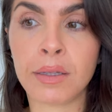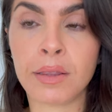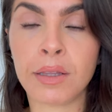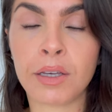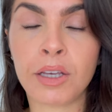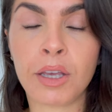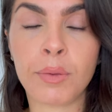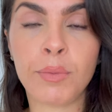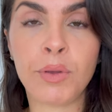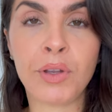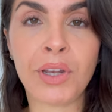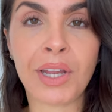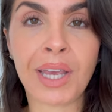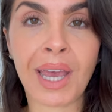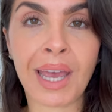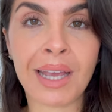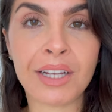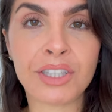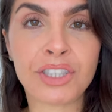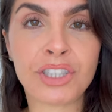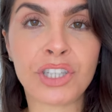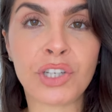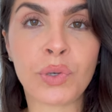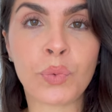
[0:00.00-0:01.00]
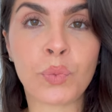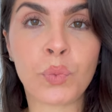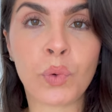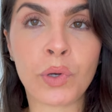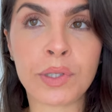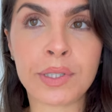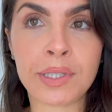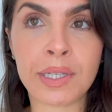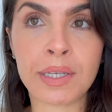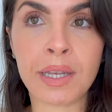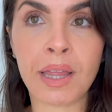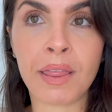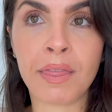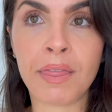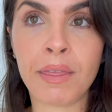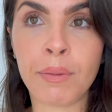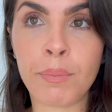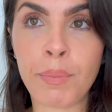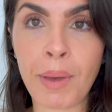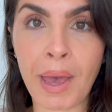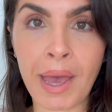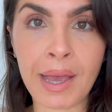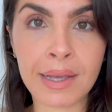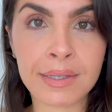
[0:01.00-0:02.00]
The communication wasn't
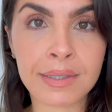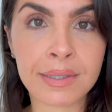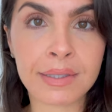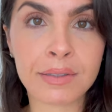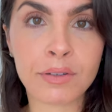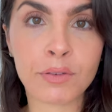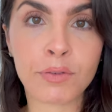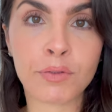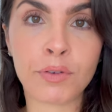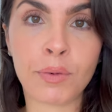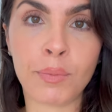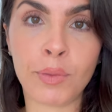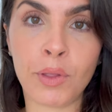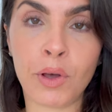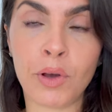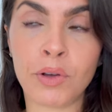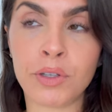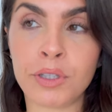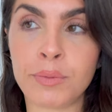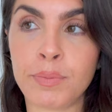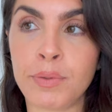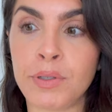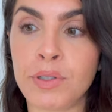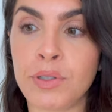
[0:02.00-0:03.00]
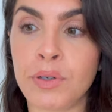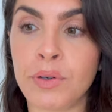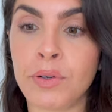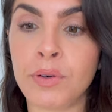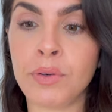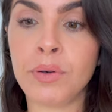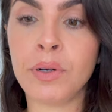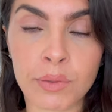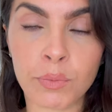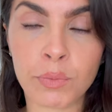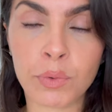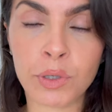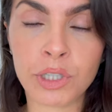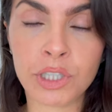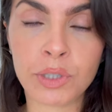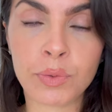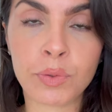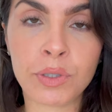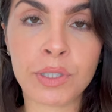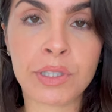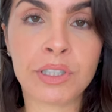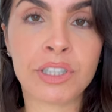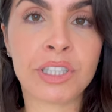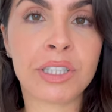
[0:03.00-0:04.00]
the best from the hospital,
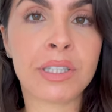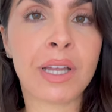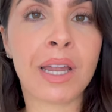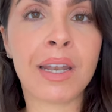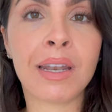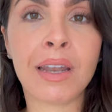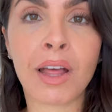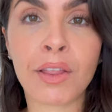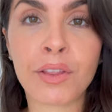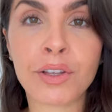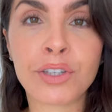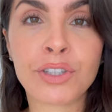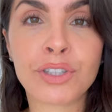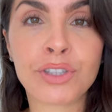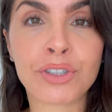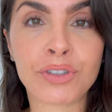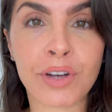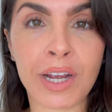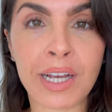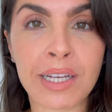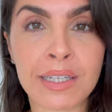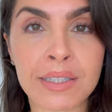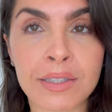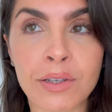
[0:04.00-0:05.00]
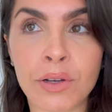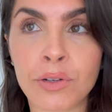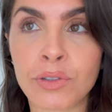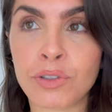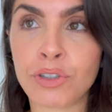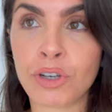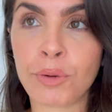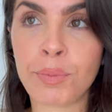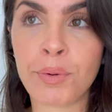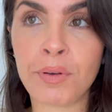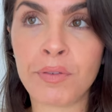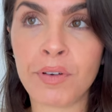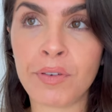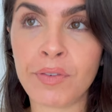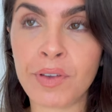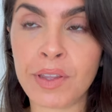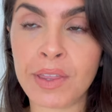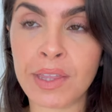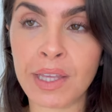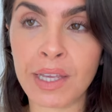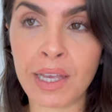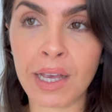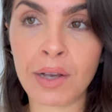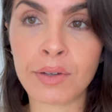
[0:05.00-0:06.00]
which was just another stress on top of
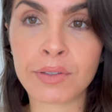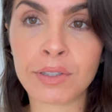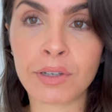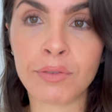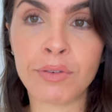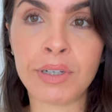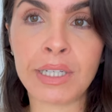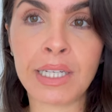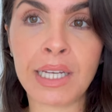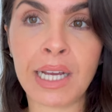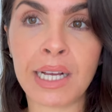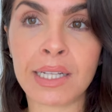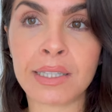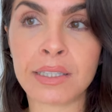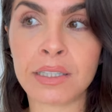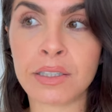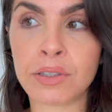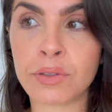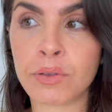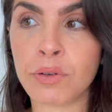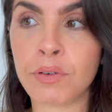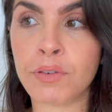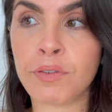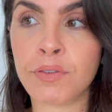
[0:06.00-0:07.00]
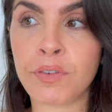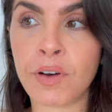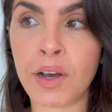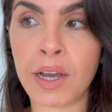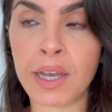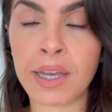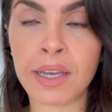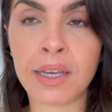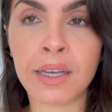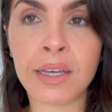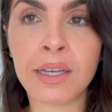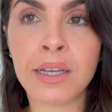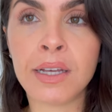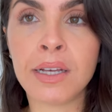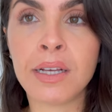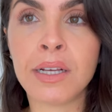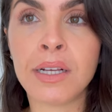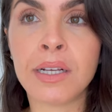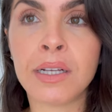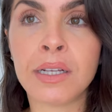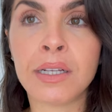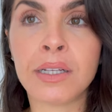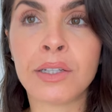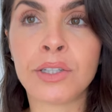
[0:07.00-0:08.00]
everything else. I really had to sort of fight
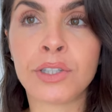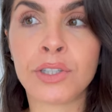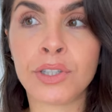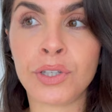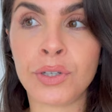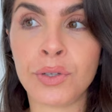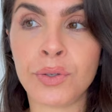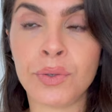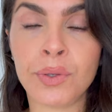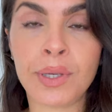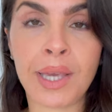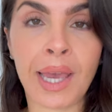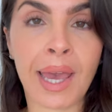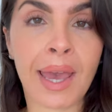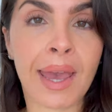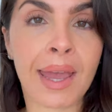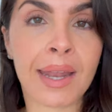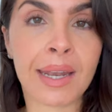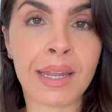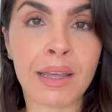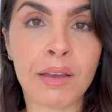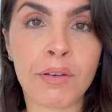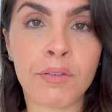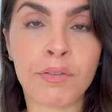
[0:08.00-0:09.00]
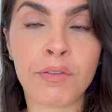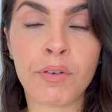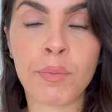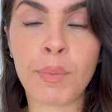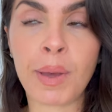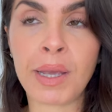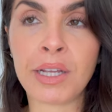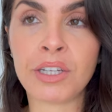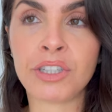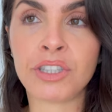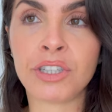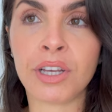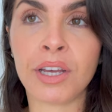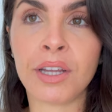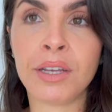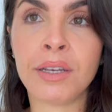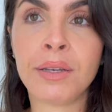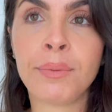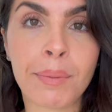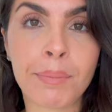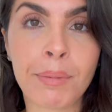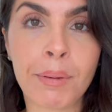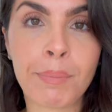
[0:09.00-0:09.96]
to get any information.